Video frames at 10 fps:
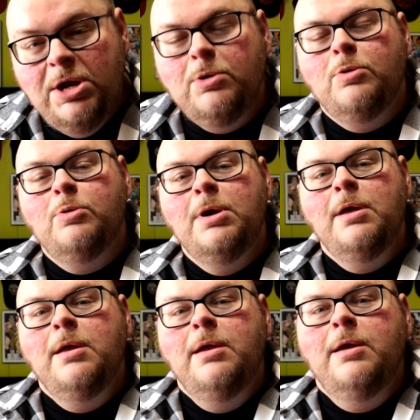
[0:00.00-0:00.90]
new.
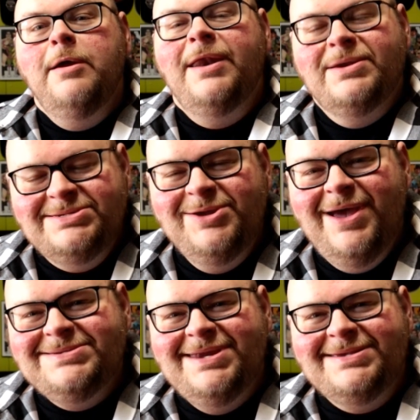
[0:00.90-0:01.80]
And I'll see you
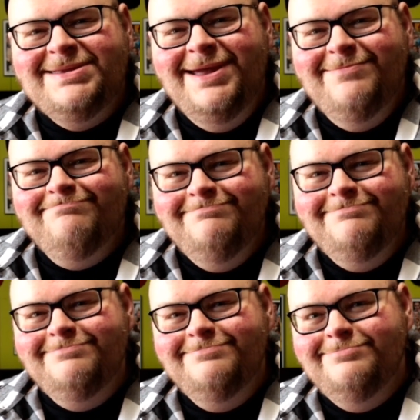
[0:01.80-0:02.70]
guys next time.
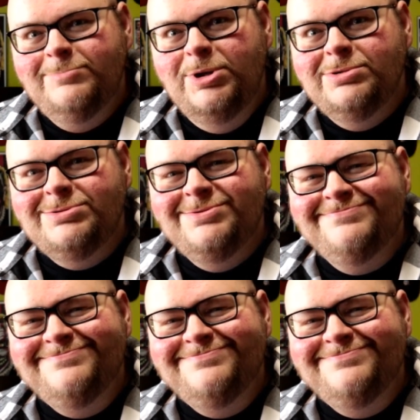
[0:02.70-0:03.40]
Peace.